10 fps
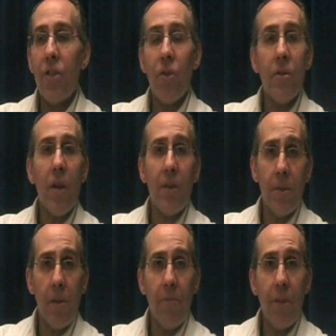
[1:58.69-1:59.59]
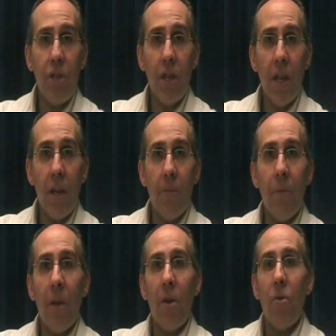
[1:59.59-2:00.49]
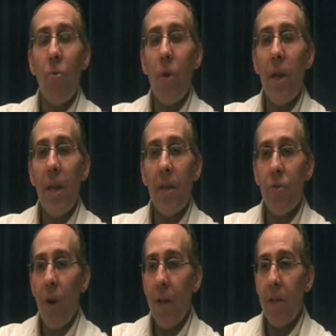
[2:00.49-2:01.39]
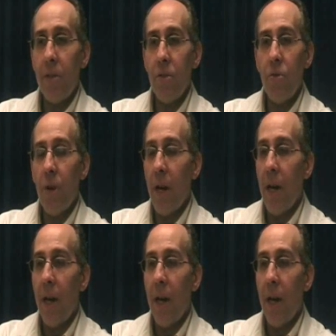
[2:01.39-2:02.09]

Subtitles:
at Children's Hospital of Michigan, we tried to